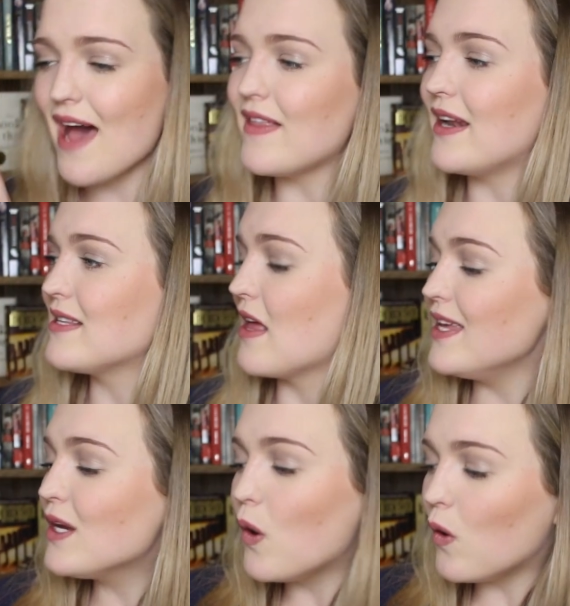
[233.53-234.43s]
And that is
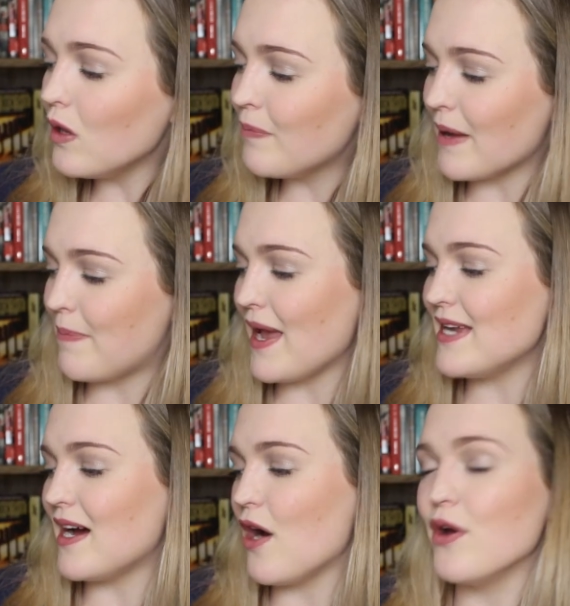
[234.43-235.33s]
The Call by
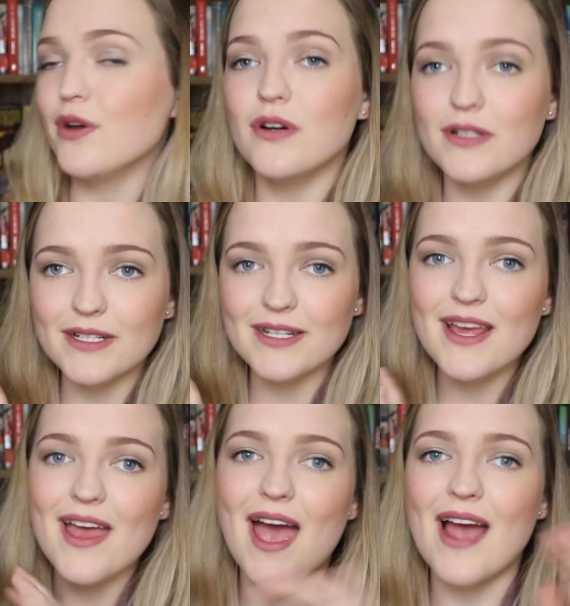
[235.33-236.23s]
Peter O'Gullen,